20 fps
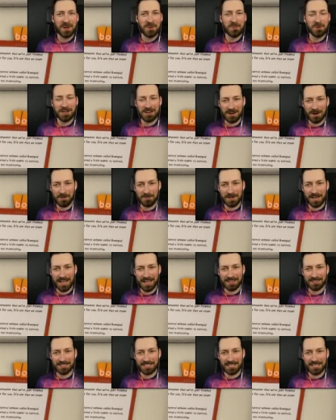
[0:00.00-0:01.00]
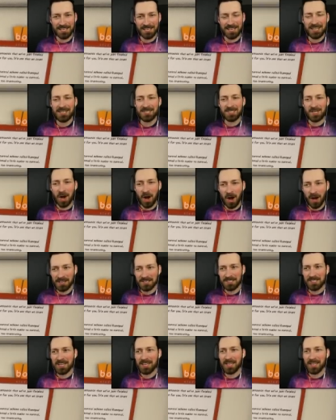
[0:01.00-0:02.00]
when in all reality he is
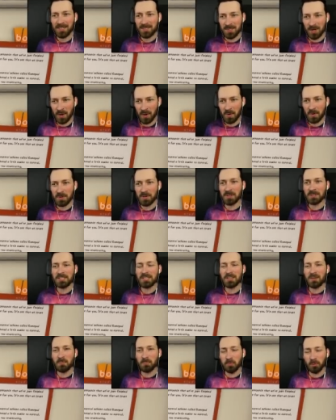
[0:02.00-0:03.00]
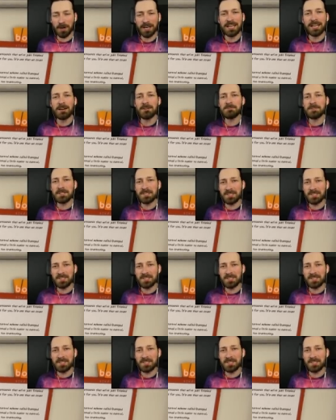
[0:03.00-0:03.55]
haunting his owner to the brink of